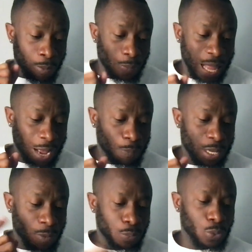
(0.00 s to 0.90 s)
black
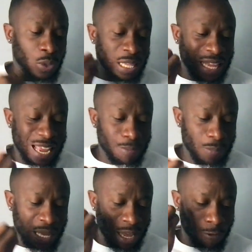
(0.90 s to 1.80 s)
people let
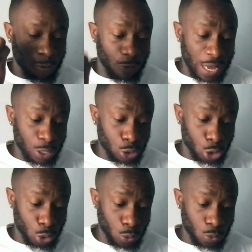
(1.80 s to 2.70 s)
me avenge
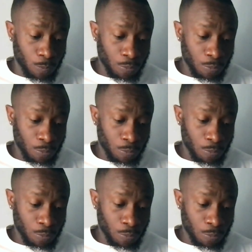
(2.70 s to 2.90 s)
you